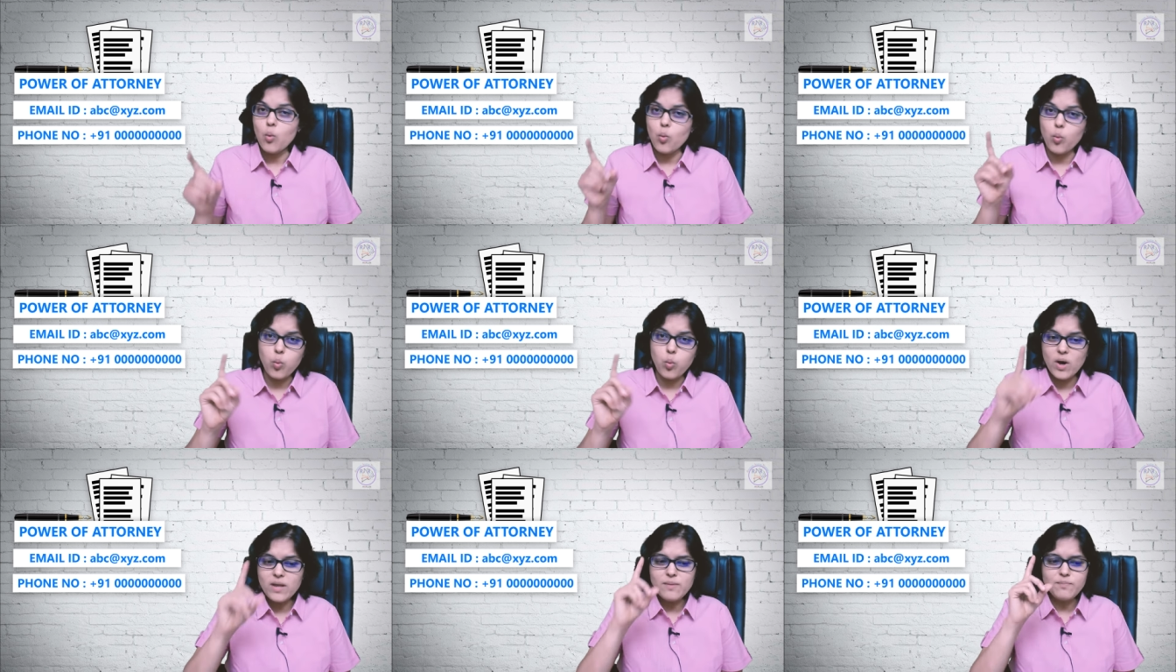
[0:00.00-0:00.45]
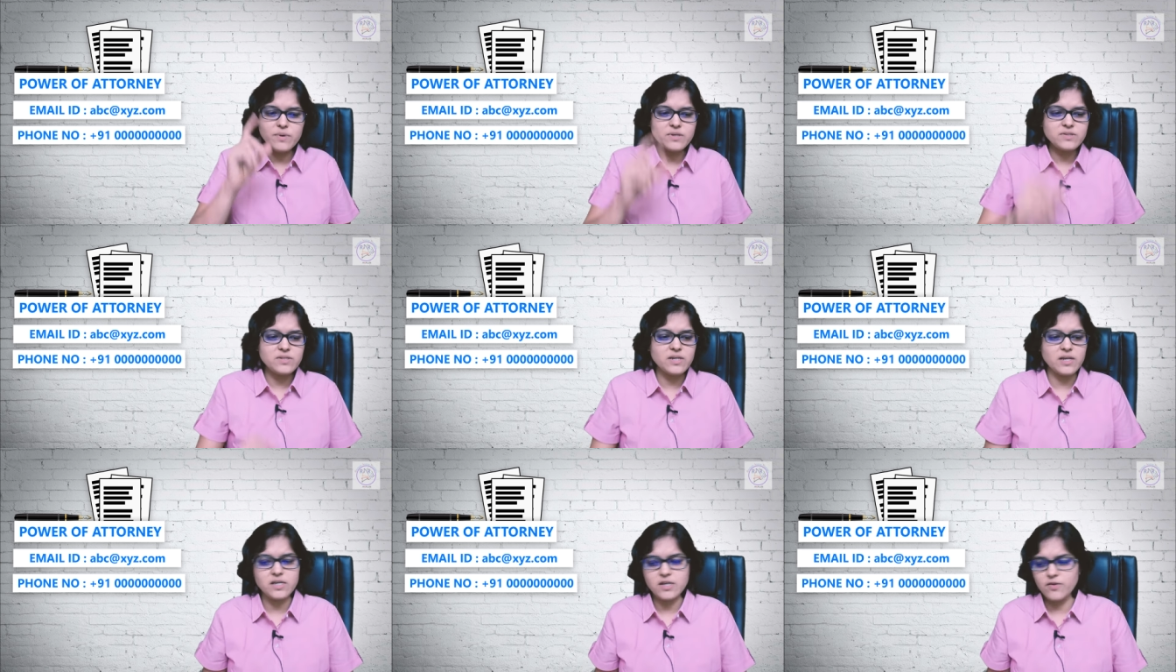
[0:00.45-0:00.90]
one
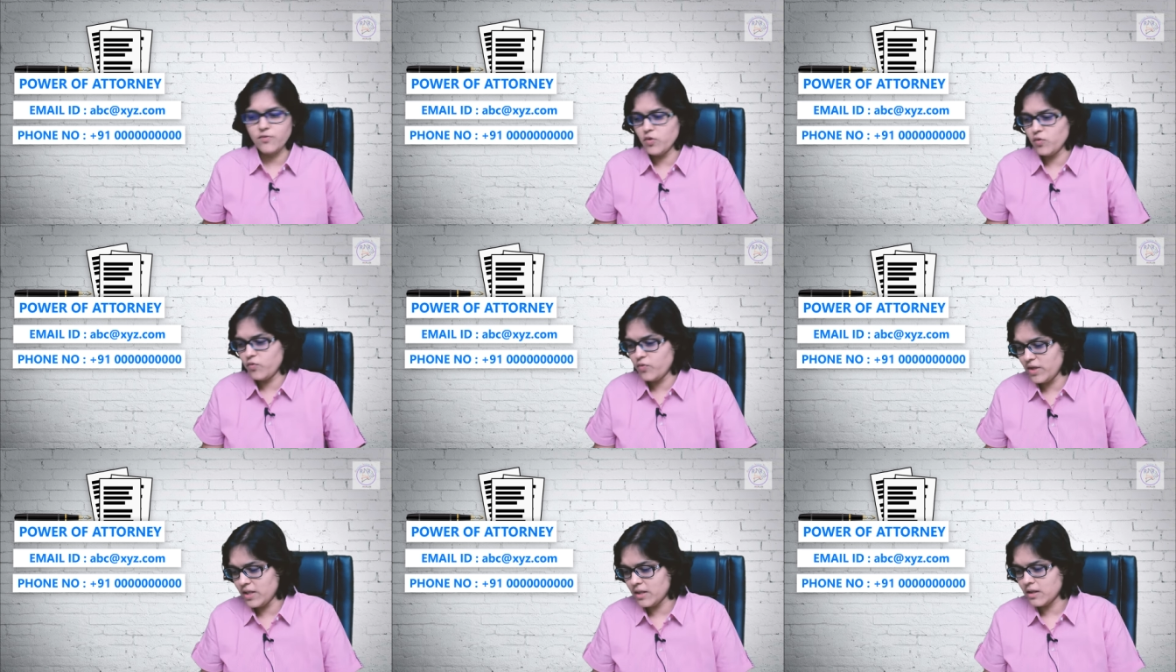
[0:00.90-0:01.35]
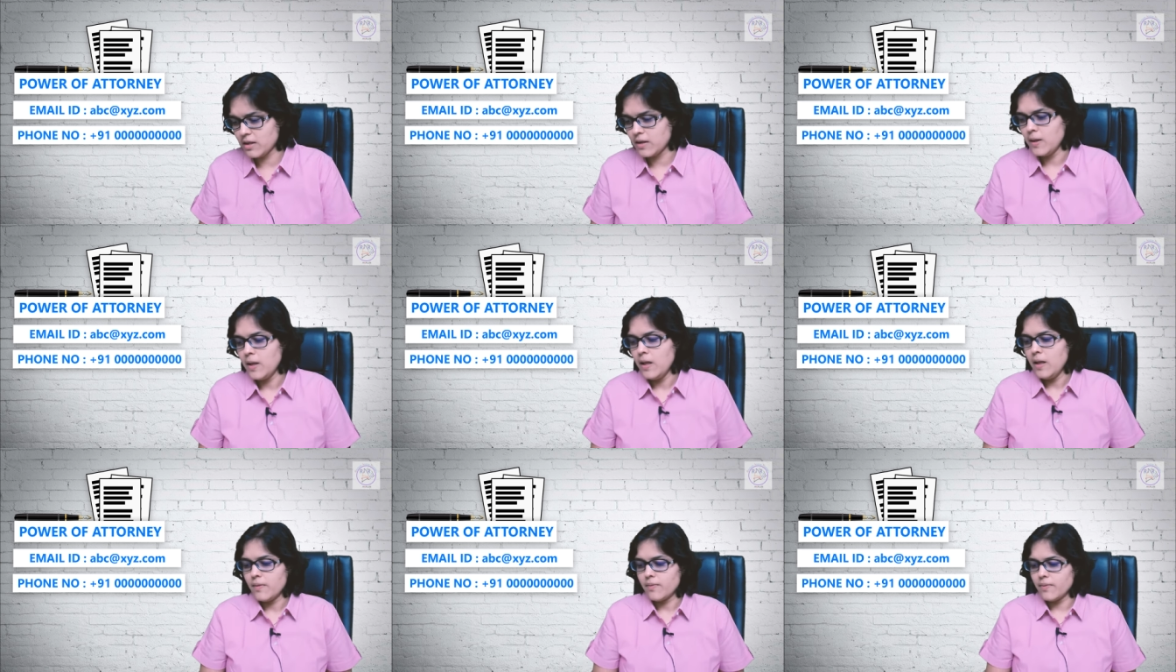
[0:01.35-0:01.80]
percent if you feel
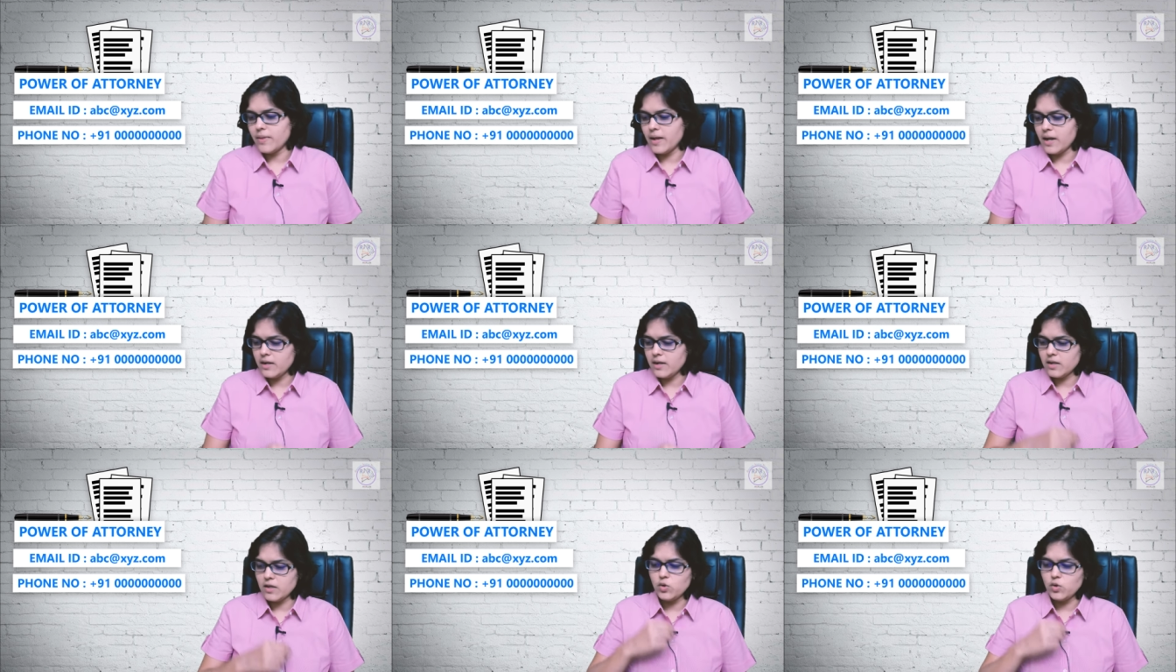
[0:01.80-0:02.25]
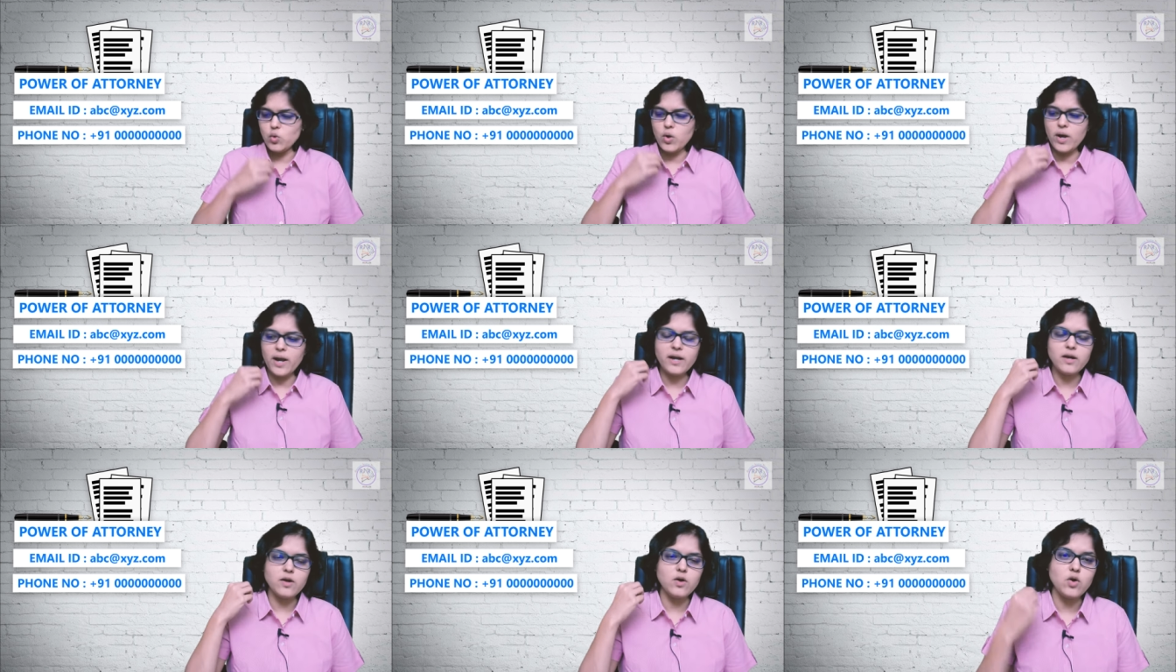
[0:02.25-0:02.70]
that you
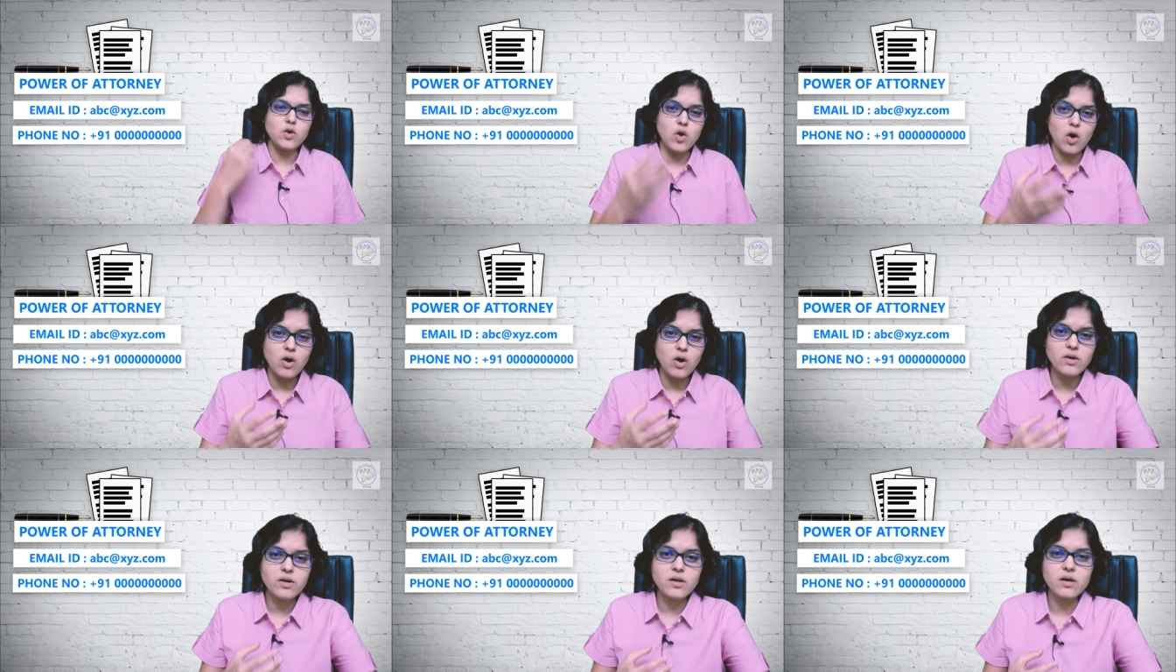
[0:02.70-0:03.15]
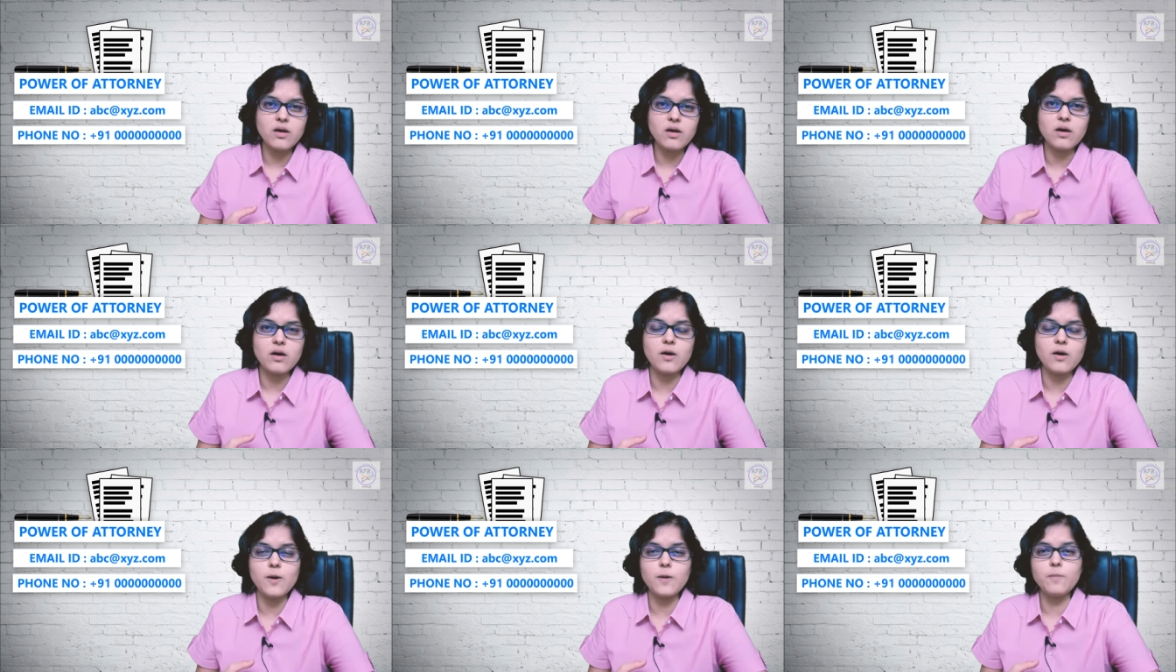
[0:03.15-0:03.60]
had not
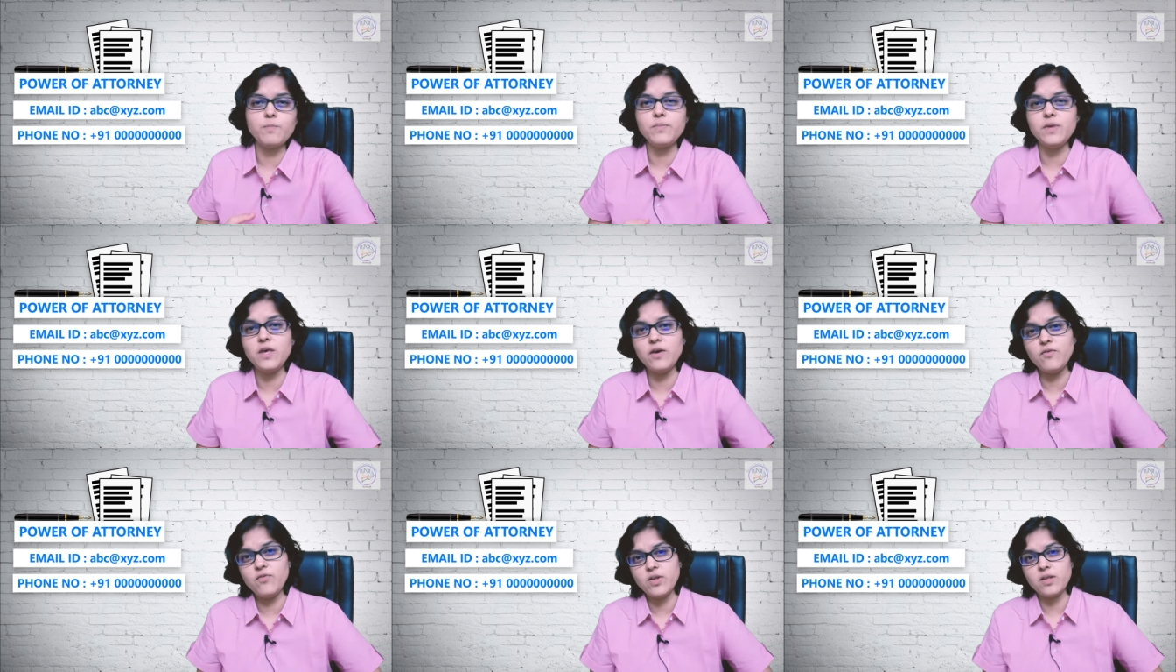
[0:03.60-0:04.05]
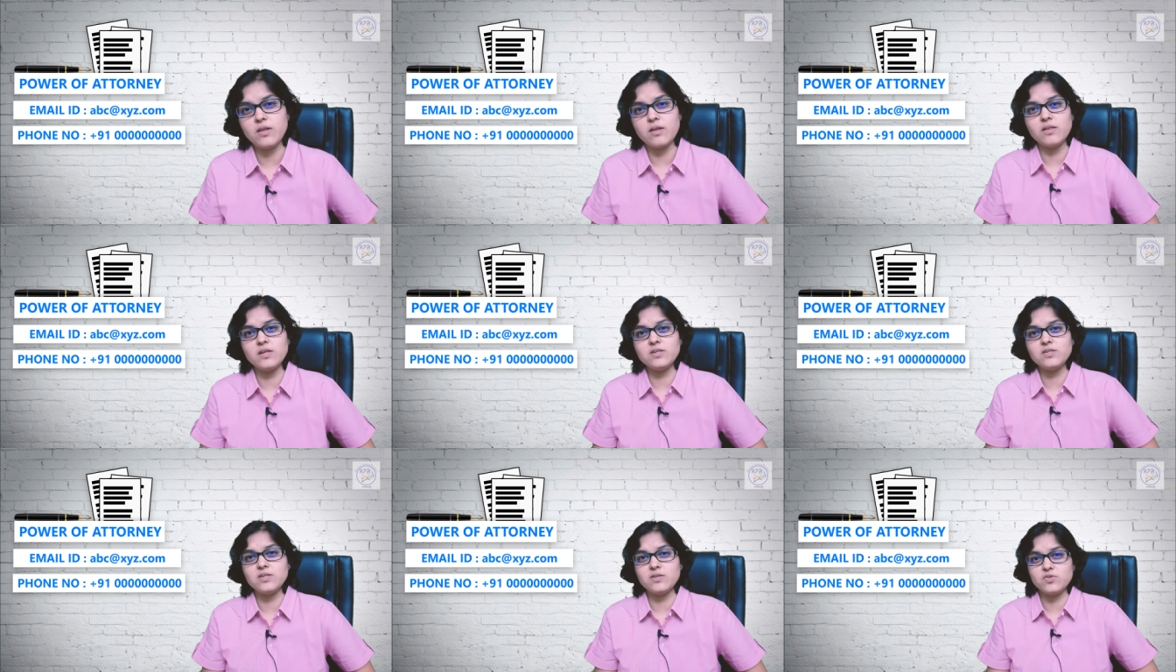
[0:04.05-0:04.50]
uh, given
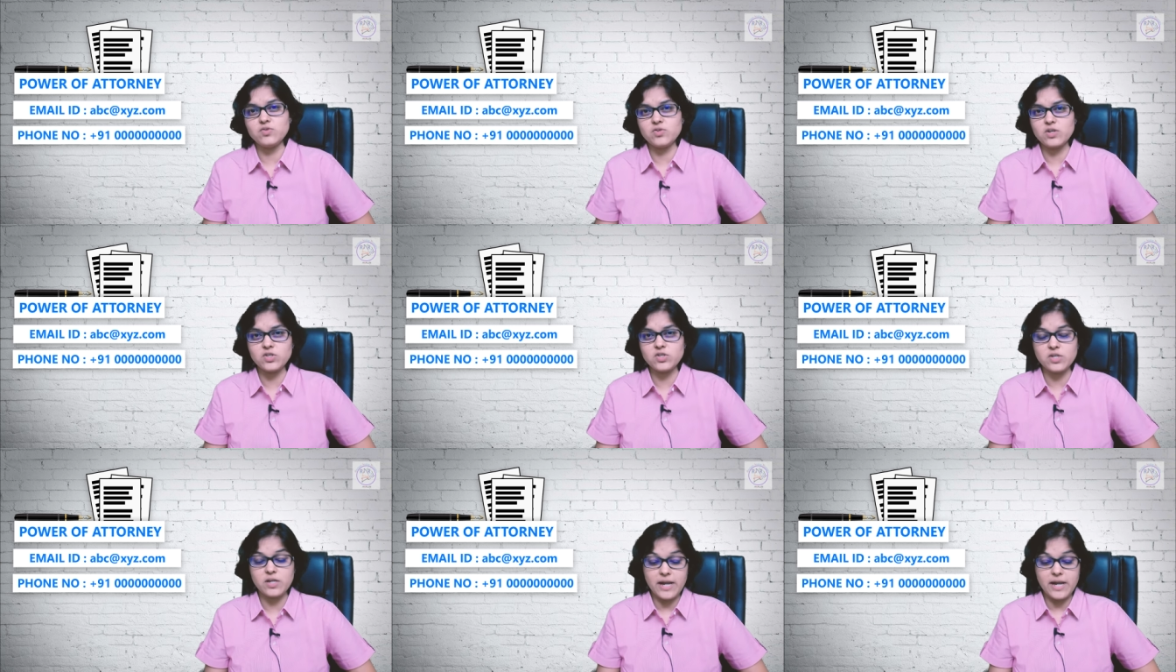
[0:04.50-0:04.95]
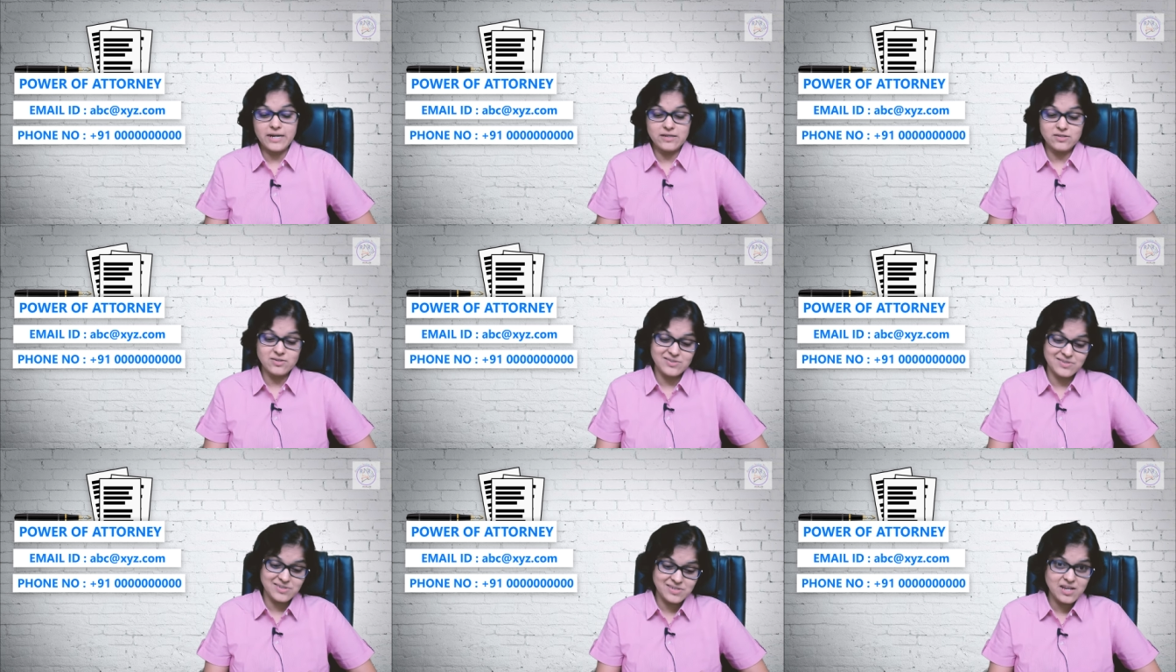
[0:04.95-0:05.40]
this instruction and
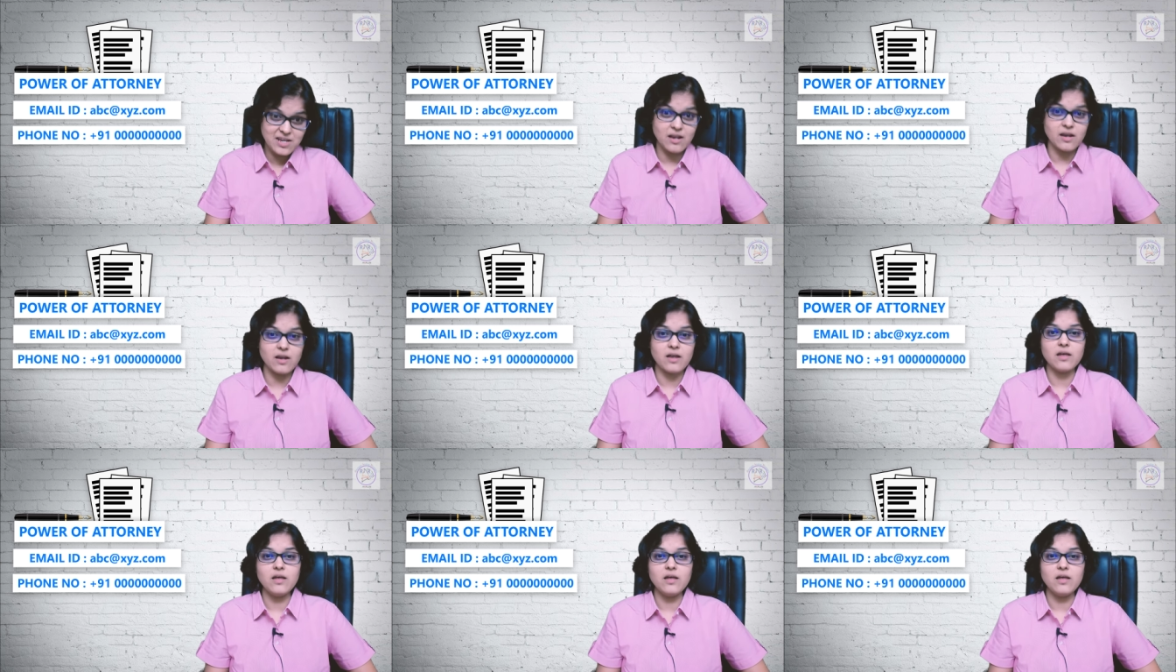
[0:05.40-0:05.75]
still